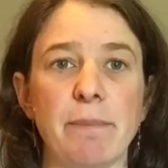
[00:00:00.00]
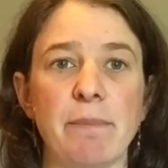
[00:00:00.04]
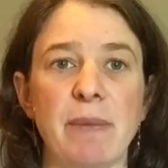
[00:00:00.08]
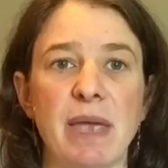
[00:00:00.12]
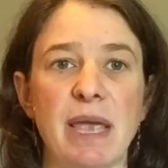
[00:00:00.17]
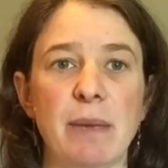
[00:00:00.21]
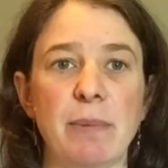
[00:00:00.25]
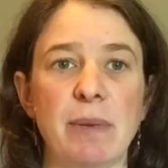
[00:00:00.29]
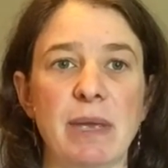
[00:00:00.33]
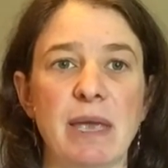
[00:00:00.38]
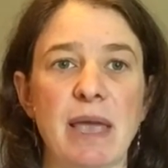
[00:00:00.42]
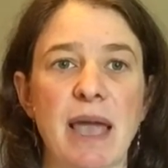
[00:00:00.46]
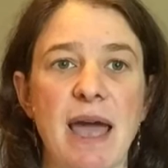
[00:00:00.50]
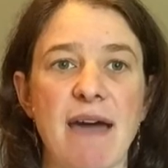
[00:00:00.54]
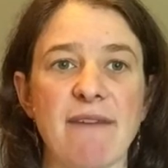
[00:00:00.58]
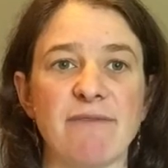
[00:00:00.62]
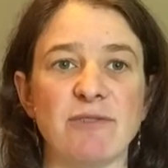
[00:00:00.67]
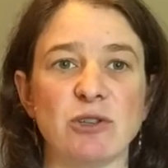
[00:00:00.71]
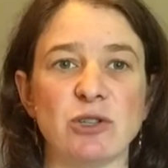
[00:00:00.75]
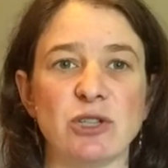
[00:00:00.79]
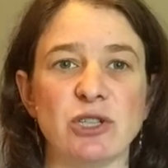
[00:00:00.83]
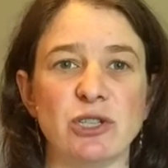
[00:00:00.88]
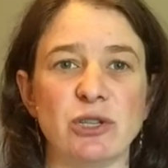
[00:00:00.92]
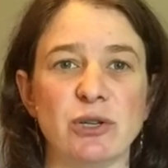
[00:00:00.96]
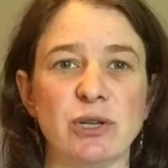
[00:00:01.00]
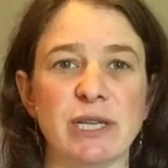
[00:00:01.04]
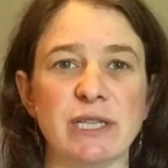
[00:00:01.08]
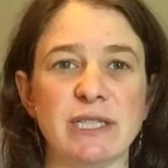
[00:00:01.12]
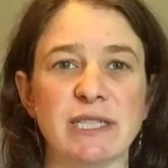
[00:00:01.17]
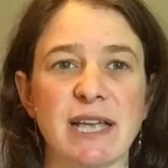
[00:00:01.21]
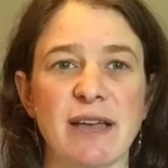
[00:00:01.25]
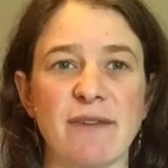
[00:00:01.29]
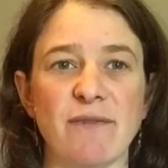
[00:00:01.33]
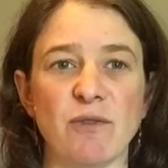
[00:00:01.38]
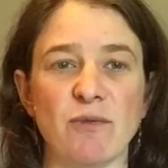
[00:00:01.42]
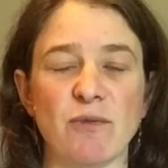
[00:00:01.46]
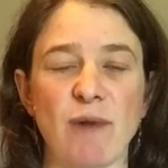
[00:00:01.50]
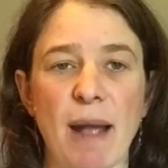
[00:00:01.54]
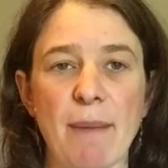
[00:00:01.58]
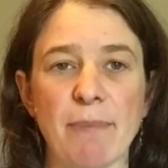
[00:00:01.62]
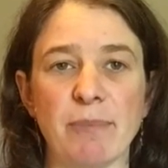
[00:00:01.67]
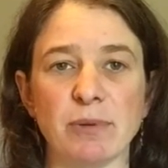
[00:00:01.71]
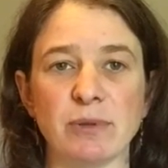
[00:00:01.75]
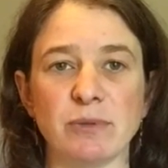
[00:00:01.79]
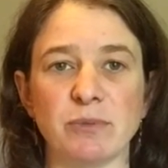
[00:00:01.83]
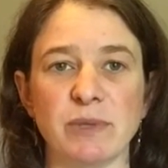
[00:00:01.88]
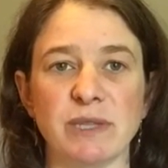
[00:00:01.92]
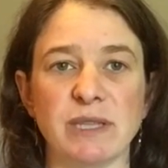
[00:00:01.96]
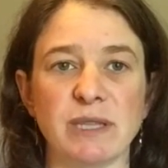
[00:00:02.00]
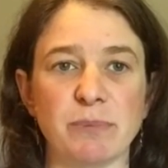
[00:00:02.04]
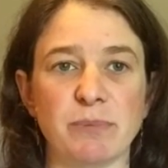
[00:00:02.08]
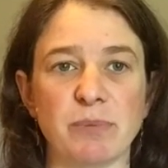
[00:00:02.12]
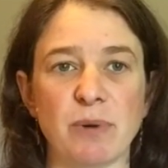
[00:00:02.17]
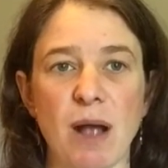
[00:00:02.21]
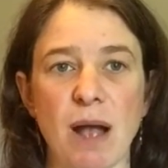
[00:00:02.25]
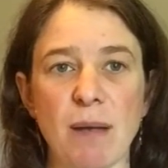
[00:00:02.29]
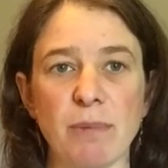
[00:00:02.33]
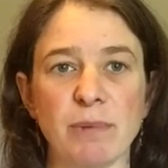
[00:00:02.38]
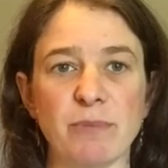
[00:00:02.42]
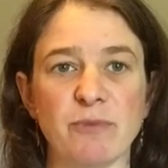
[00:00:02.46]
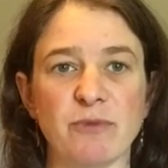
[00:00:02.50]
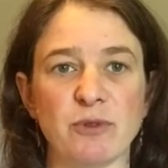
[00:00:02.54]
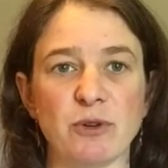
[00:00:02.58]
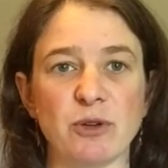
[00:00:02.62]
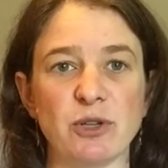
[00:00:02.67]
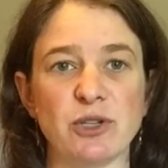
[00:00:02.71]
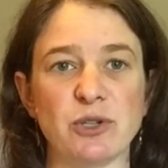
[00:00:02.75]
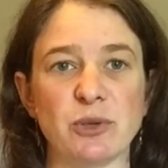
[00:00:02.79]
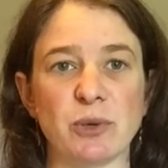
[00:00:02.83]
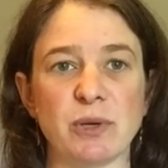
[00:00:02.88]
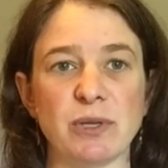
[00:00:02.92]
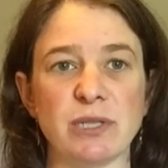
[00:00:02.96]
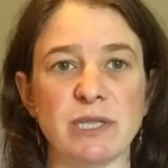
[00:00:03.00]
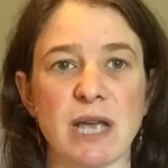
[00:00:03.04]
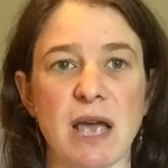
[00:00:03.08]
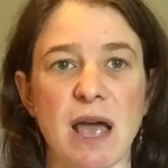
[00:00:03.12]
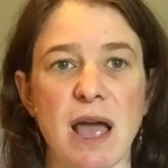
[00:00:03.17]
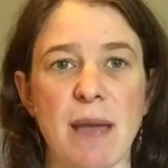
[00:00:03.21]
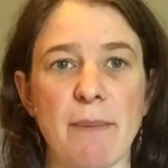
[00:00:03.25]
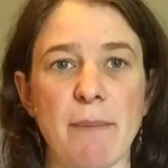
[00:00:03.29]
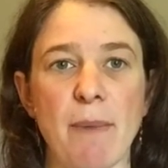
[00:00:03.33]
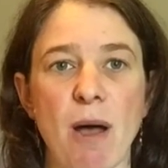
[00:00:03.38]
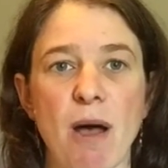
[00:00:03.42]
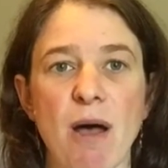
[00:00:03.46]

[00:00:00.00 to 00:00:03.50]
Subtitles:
maybe after students have grappled with the problem for a short time,